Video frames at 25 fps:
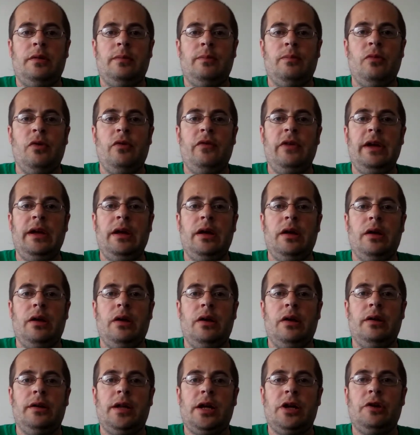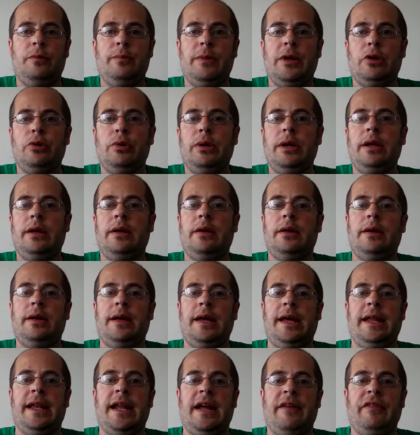movie, documentary,
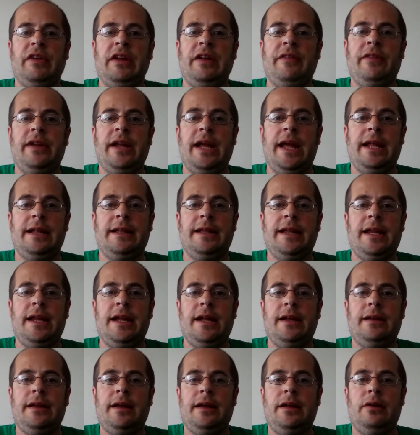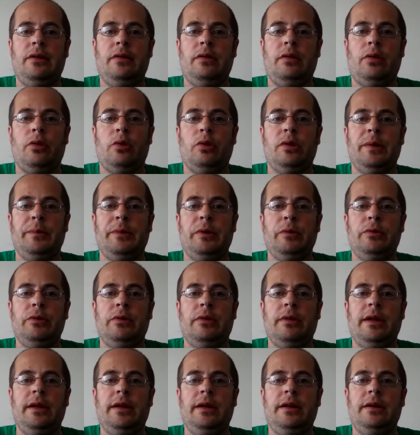and I have to give it a 10 out of 10. So let me know what you
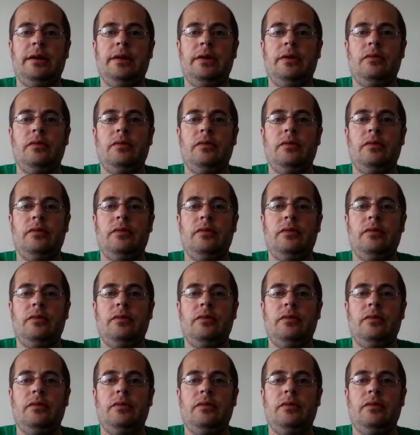think.